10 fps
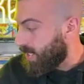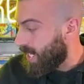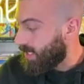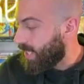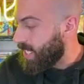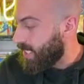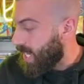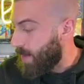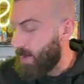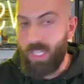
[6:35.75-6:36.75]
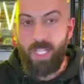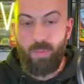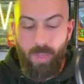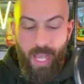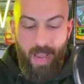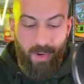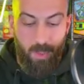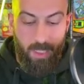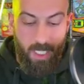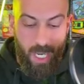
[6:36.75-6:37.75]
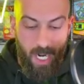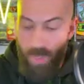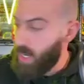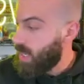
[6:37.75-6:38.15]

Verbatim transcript: And I like how I like what we have here with the lineup.